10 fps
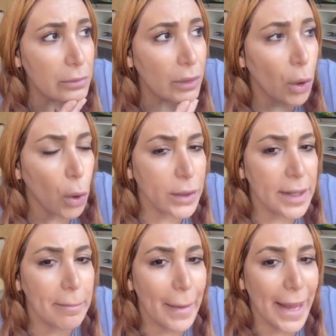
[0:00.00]
all the
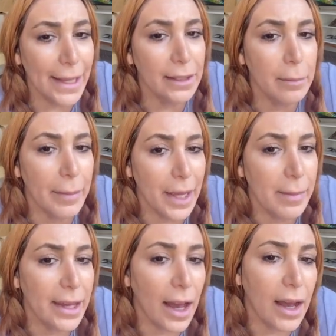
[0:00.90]
male
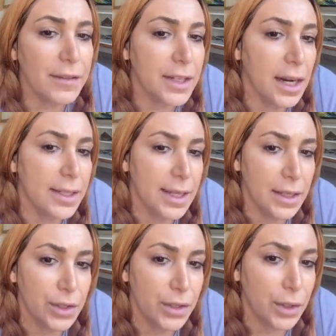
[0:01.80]
baby calves are
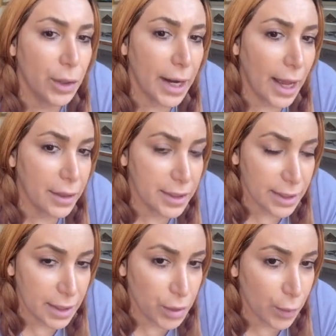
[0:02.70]
sent to
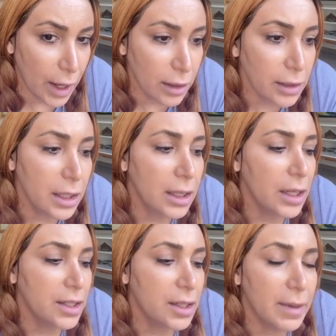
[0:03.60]
slaughterhouses as well
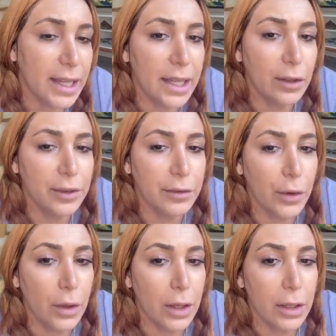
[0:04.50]
to be killed
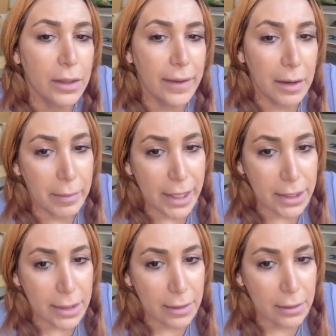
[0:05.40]
for their
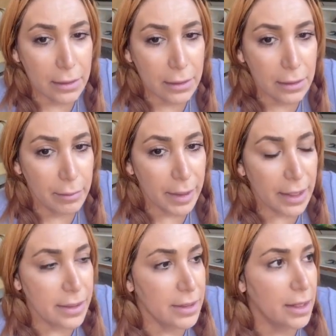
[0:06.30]
meat,
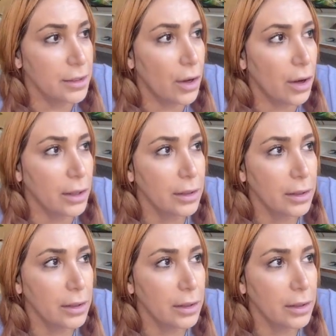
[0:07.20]
because they're not,